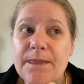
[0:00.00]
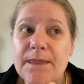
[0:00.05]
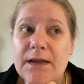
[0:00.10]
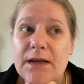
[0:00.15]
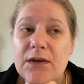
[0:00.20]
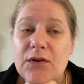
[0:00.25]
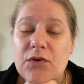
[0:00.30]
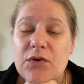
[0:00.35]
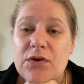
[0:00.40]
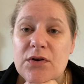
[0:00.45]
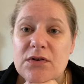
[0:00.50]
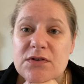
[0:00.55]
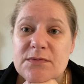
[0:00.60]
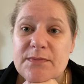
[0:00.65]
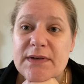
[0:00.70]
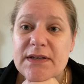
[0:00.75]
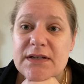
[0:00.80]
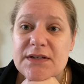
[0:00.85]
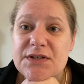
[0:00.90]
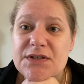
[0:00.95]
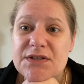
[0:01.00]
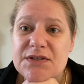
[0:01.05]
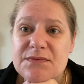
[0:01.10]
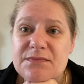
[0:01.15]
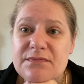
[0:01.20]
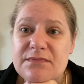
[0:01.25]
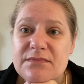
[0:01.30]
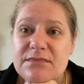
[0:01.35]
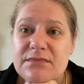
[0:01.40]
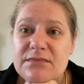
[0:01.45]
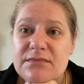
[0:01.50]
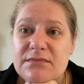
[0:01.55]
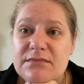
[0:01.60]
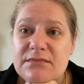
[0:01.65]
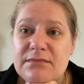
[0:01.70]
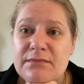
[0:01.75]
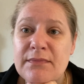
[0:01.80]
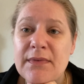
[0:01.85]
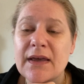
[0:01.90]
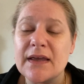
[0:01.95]
It could also be to just
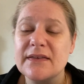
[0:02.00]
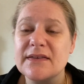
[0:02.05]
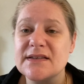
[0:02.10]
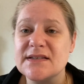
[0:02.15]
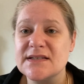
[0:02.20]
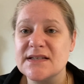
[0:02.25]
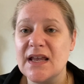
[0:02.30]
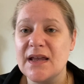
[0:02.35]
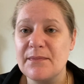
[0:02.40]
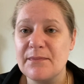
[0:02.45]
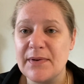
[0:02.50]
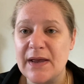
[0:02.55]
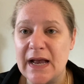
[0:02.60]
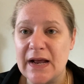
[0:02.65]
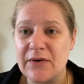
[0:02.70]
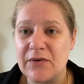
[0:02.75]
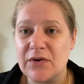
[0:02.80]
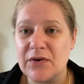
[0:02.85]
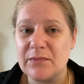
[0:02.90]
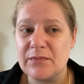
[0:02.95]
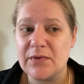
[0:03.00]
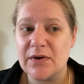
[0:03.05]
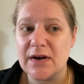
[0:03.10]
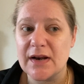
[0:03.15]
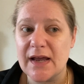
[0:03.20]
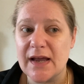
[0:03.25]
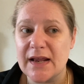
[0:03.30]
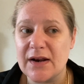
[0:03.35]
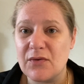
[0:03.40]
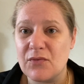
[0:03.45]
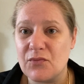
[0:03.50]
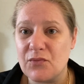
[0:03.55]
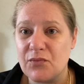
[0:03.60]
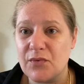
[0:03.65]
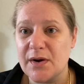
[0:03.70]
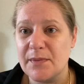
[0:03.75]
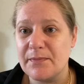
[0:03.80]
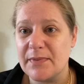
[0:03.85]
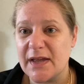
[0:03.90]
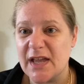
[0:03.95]
make the same pattern but add a
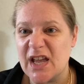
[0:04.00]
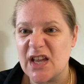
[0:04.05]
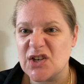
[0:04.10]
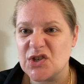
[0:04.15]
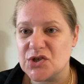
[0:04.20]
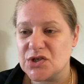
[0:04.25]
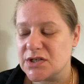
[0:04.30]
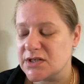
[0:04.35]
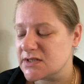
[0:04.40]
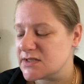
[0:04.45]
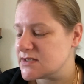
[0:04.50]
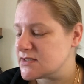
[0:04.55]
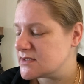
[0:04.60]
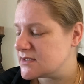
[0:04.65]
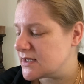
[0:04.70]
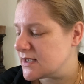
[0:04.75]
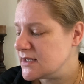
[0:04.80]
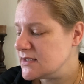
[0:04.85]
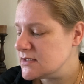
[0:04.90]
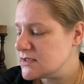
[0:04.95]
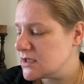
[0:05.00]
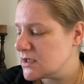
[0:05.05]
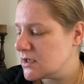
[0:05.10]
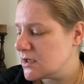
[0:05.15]
rib edge instead.